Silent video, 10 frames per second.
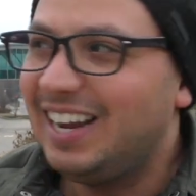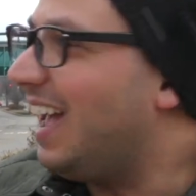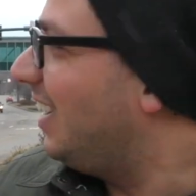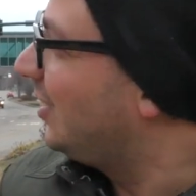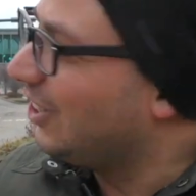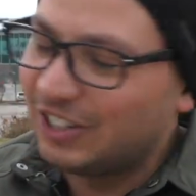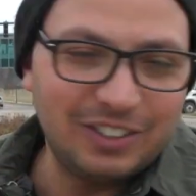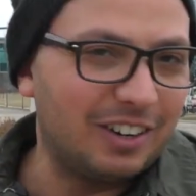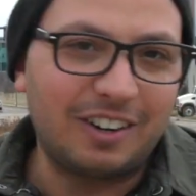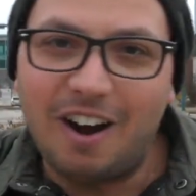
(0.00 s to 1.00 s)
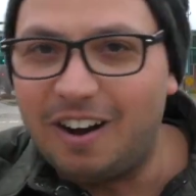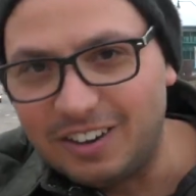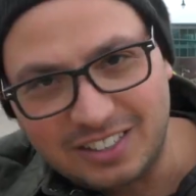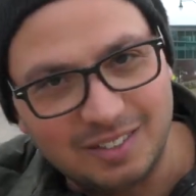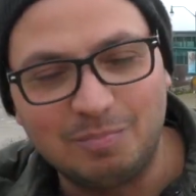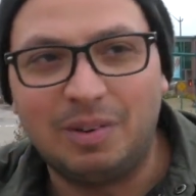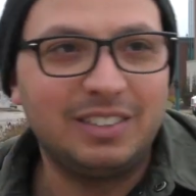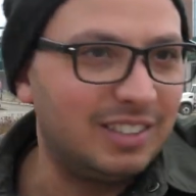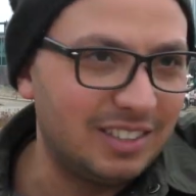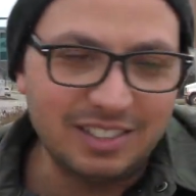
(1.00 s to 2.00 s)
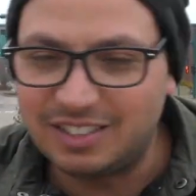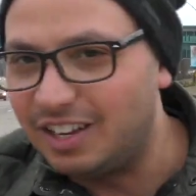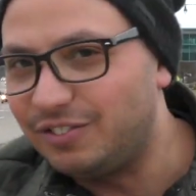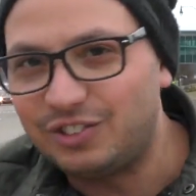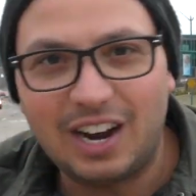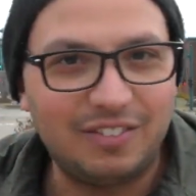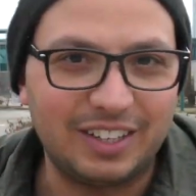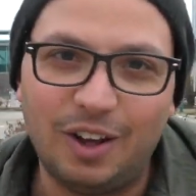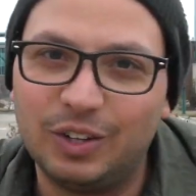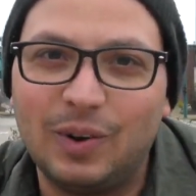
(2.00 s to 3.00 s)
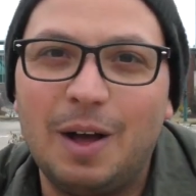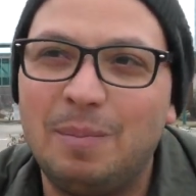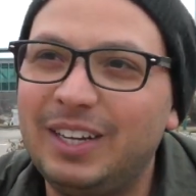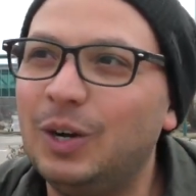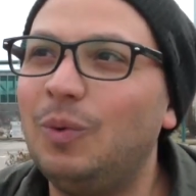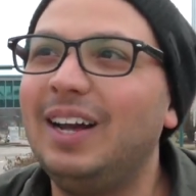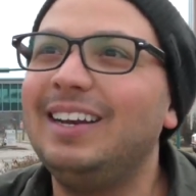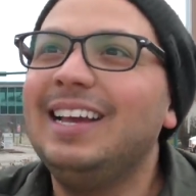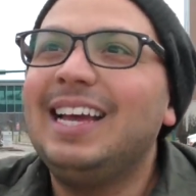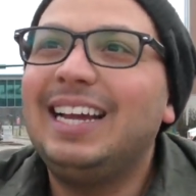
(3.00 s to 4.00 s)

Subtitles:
yeah, sure, there are cars and buses and stuff traveling all around, but you know what?